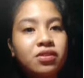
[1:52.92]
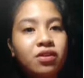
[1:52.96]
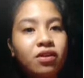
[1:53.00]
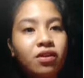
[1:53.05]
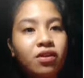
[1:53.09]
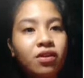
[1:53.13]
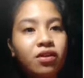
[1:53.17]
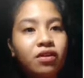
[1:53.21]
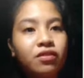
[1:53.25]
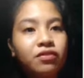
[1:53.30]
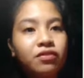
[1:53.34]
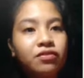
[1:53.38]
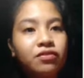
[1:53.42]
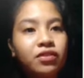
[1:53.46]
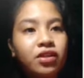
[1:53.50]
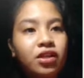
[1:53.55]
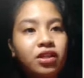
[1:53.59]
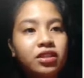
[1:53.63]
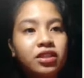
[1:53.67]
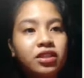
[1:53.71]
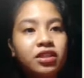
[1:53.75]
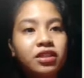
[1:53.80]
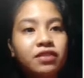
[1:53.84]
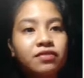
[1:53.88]
of
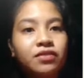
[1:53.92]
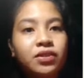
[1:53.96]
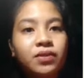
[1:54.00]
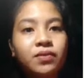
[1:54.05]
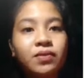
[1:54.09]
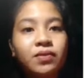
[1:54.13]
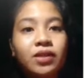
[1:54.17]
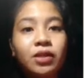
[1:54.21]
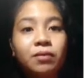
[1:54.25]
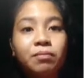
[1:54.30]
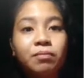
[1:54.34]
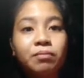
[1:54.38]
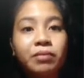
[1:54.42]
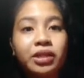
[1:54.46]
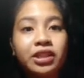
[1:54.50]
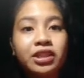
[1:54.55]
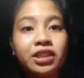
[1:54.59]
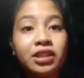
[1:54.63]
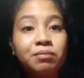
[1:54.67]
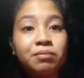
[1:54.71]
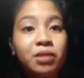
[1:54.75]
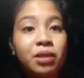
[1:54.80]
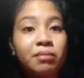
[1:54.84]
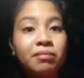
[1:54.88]
cognitive development
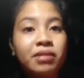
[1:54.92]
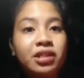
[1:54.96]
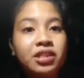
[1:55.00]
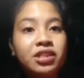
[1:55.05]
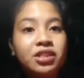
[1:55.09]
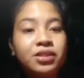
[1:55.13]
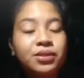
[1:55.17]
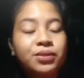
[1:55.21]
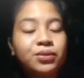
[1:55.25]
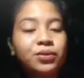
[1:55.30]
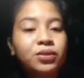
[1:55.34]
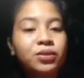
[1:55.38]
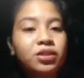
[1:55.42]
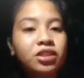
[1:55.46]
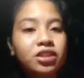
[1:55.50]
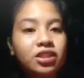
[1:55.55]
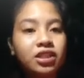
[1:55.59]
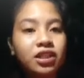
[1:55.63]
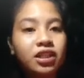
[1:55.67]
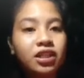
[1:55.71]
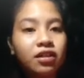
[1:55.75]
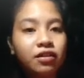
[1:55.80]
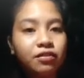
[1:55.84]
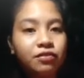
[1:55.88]
in primary schooler.
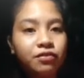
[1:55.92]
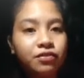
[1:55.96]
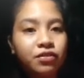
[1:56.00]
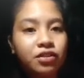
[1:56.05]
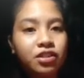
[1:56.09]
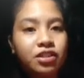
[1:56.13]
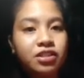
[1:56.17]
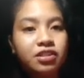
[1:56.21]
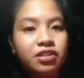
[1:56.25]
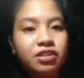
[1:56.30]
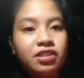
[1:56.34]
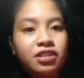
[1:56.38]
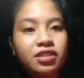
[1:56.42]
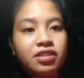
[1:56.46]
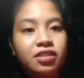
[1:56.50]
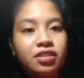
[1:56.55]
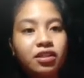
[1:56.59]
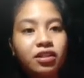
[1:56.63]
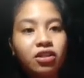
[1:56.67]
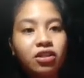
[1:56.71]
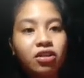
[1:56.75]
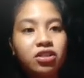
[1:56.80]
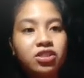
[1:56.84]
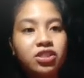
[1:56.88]
First is the
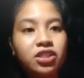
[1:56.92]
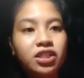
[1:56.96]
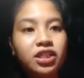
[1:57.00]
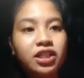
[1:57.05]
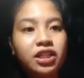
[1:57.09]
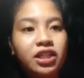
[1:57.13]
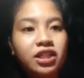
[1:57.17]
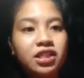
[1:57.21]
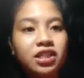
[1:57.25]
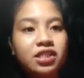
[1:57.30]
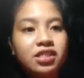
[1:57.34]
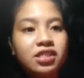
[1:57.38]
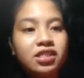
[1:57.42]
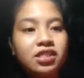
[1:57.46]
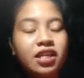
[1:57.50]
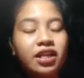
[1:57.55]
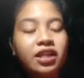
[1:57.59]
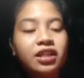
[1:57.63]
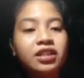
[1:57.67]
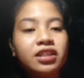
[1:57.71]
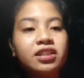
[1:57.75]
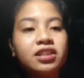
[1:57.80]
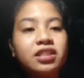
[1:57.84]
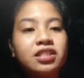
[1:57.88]
logic,
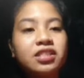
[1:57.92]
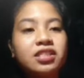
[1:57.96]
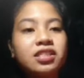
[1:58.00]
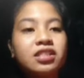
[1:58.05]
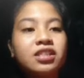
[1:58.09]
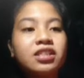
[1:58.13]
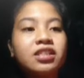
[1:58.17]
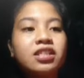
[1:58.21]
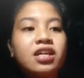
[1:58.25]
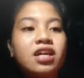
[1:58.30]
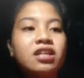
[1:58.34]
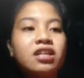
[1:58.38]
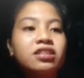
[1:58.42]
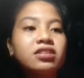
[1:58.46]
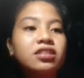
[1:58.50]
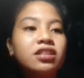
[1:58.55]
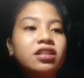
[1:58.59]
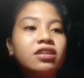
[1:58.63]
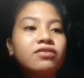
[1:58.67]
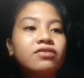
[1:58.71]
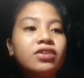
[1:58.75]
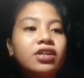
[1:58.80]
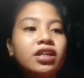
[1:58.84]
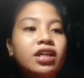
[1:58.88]
second is
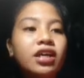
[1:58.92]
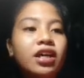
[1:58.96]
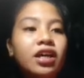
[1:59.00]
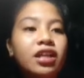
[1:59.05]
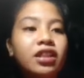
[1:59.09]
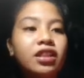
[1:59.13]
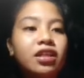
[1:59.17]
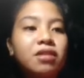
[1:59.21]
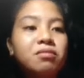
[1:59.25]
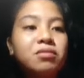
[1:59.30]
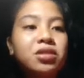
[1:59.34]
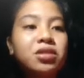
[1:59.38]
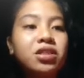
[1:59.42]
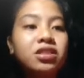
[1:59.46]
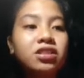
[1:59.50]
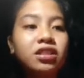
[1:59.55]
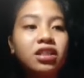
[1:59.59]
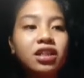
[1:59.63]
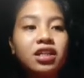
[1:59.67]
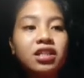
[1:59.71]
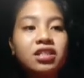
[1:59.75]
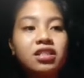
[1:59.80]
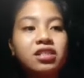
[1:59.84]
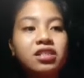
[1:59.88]
deductive, and number
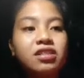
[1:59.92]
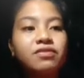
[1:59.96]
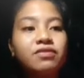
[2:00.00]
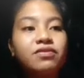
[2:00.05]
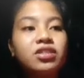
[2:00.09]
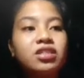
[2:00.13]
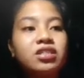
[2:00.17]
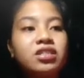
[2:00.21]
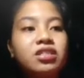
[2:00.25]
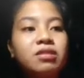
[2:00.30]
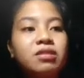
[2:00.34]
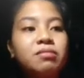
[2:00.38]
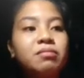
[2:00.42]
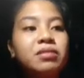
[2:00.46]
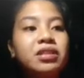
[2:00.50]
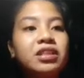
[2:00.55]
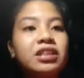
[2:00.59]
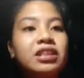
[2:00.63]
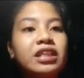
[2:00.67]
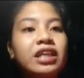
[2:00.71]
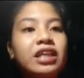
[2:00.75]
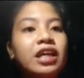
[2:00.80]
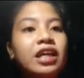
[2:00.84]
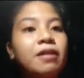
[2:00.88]
3 is
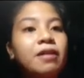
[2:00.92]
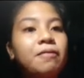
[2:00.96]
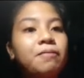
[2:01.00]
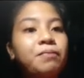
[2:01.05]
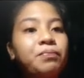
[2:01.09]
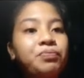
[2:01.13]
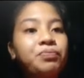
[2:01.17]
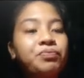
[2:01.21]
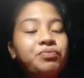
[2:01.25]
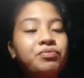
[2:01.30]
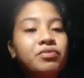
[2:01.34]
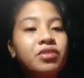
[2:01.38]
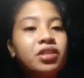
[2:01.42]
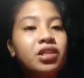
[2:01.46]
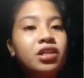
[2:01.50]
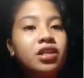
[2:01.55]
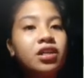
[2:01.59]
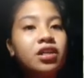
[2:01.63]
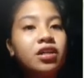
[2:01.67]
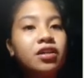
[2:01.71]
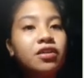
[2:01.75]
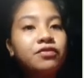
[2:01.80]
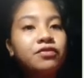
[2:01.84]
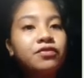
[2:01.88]
reversibility.
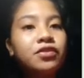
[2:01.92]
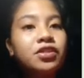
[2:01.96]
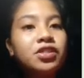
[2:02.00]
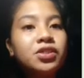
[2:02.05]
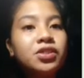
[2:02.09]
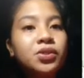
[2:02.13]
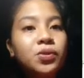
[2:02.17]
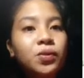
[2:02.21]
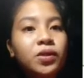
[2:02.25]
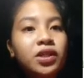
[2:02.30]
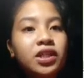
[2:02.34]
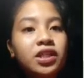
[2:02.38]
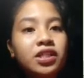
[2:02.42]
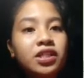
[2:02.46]
First one is